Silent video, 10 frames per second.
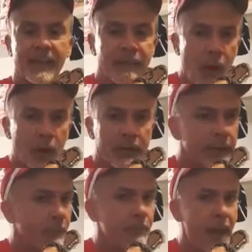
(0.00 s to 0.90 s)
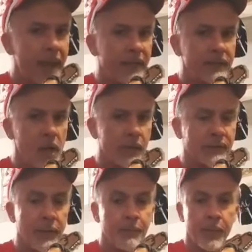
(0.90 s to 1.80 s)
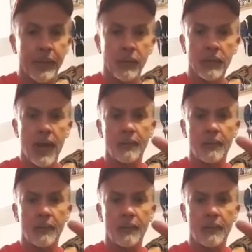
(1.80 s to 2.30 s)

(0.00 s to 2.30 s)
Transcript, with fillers: Eovaldi in a bag of donuts. And look,